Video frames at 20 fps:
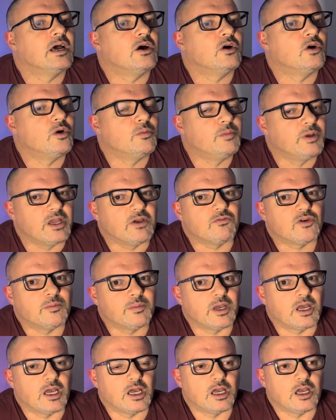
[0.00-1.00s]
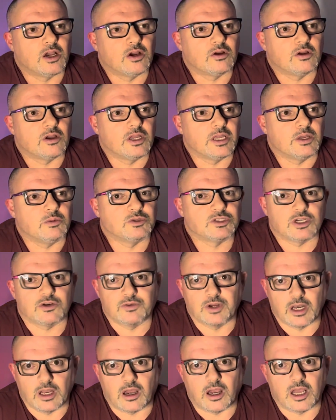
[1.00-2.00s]
albeit from it was a
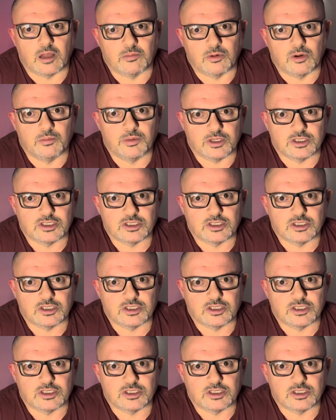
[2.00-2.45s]
reliable but